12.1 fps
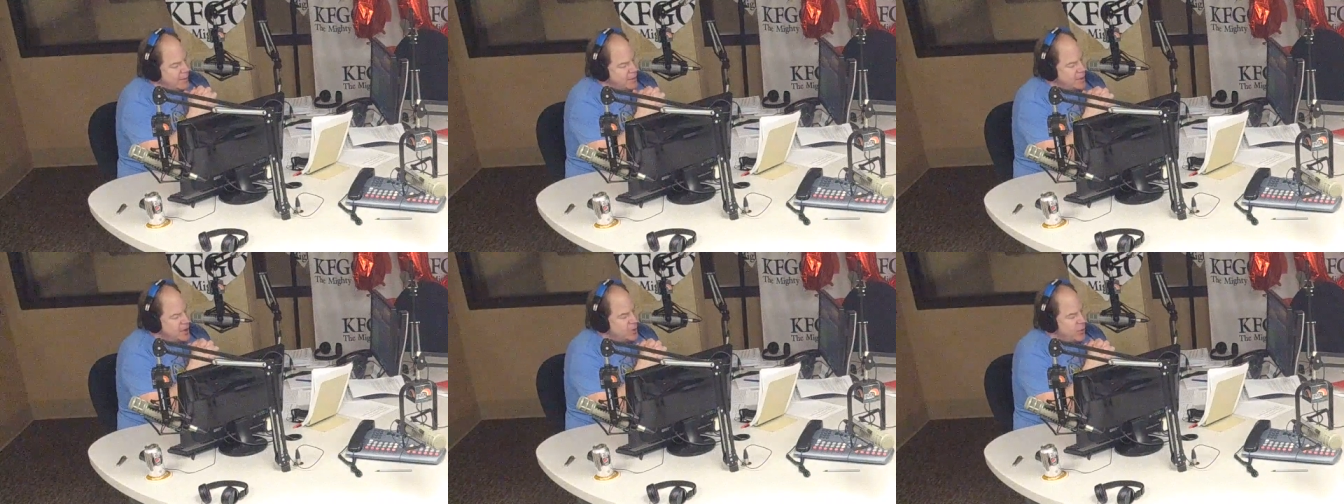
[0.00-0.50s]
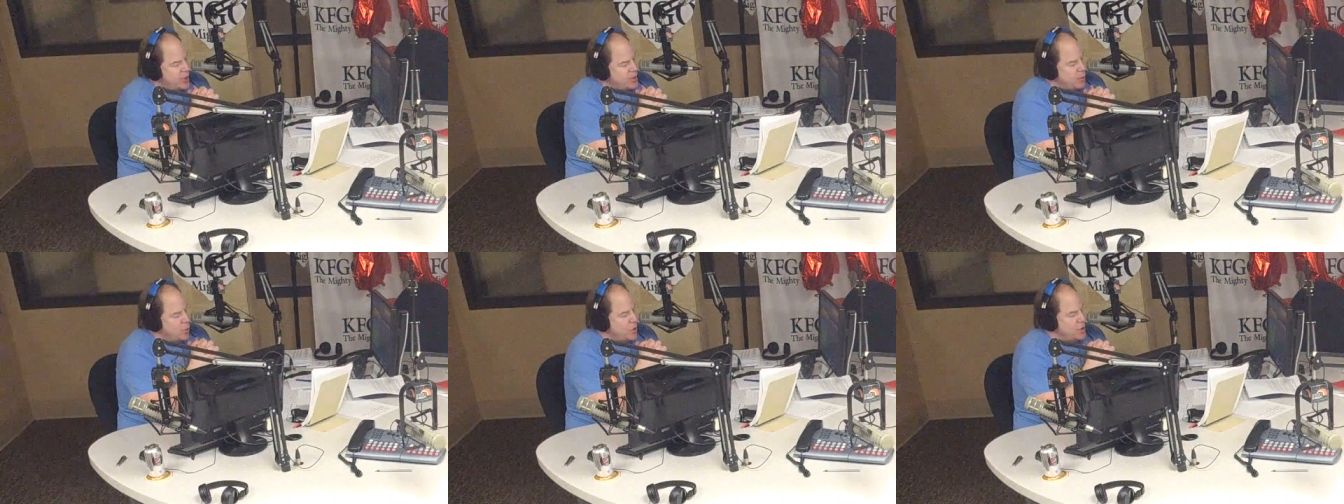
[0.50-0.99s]

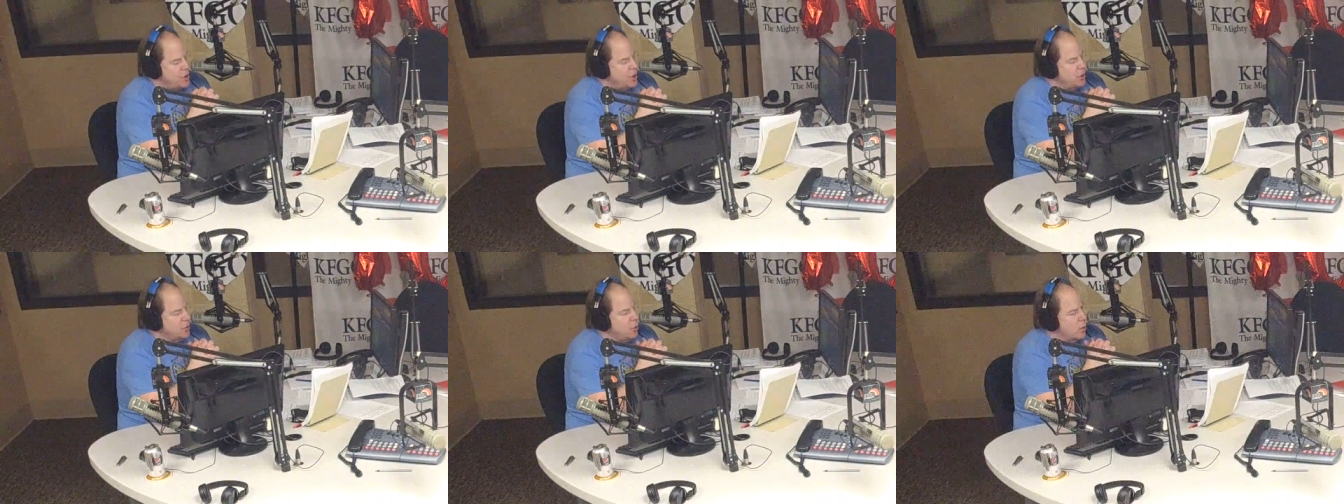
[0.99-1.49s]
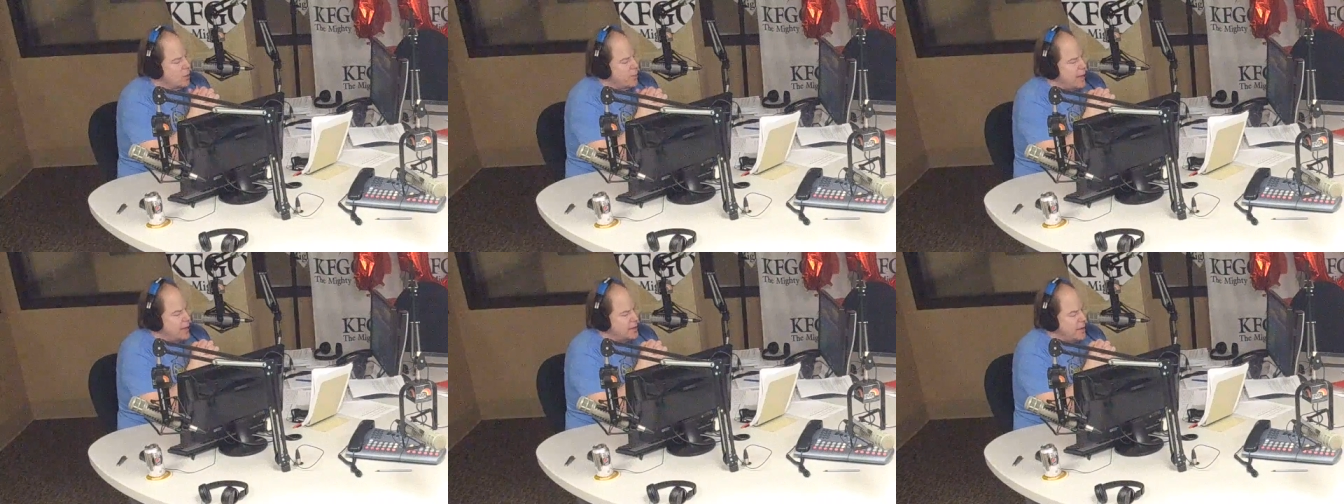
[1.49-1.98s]
situation where shuttled
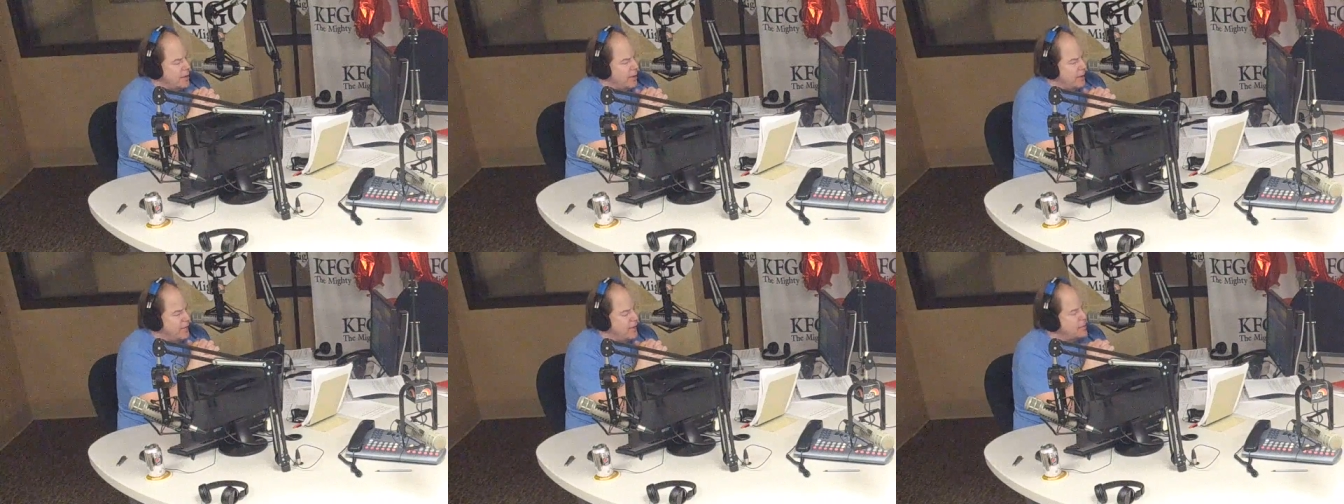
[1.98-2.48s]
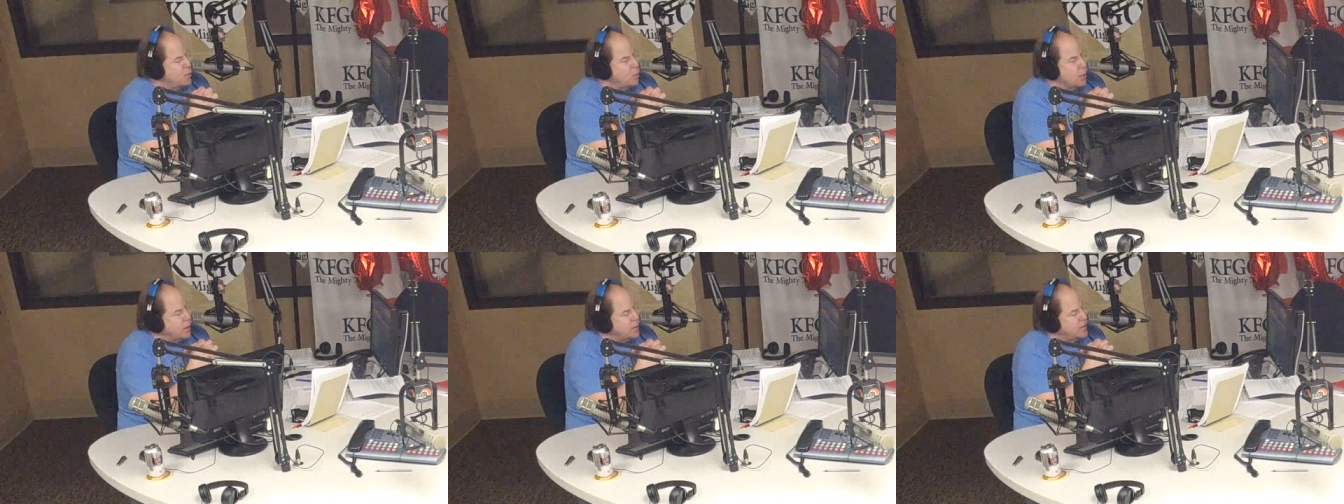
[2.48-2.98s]
quarterbacks on an offense
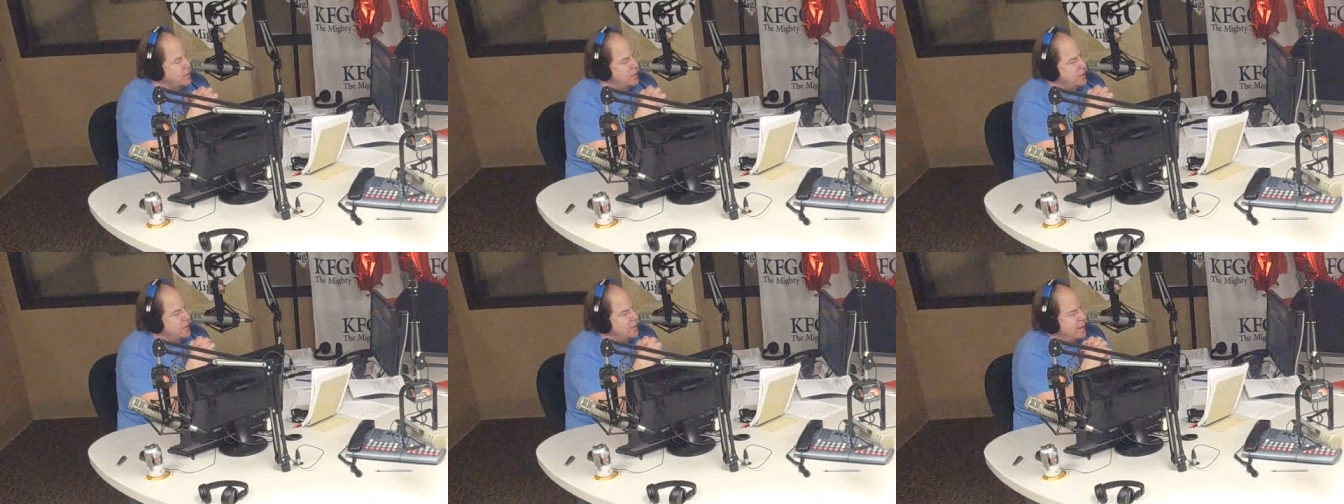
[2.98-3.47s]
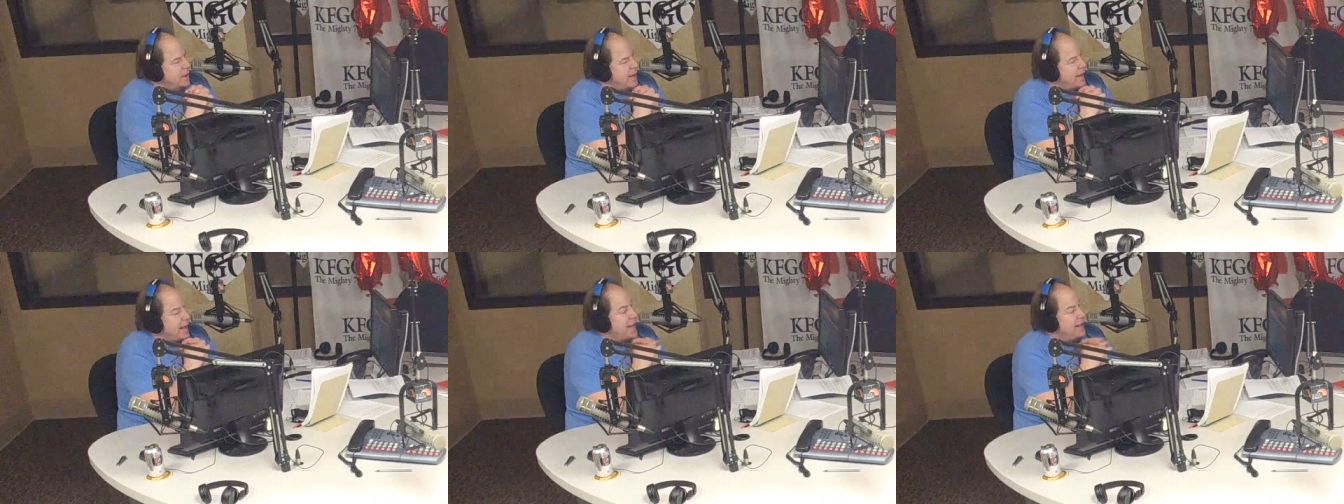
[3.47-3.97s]
worked uh,
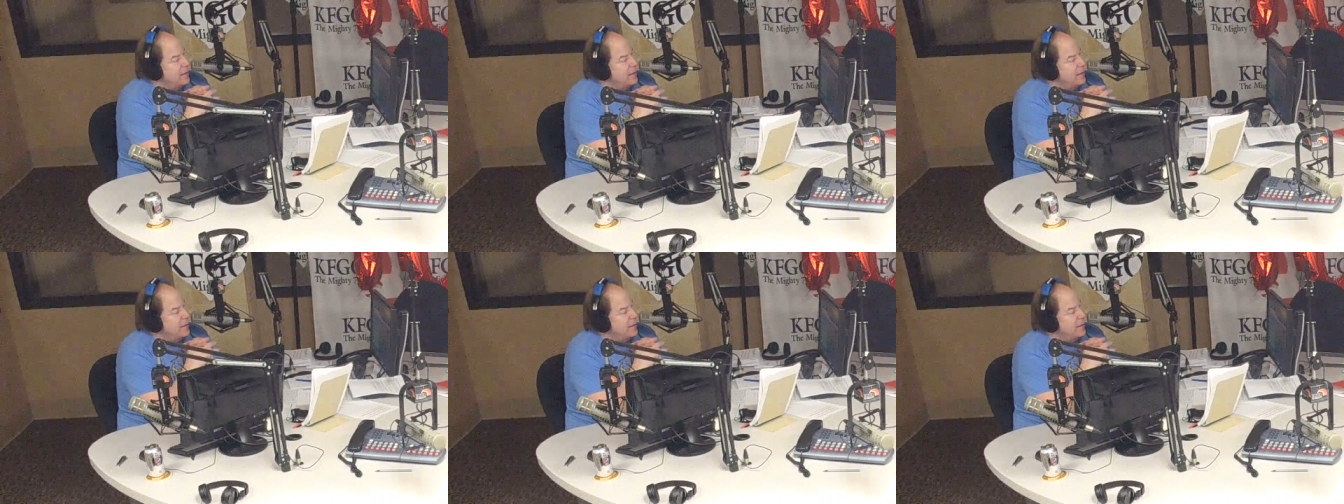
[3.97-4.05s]
at any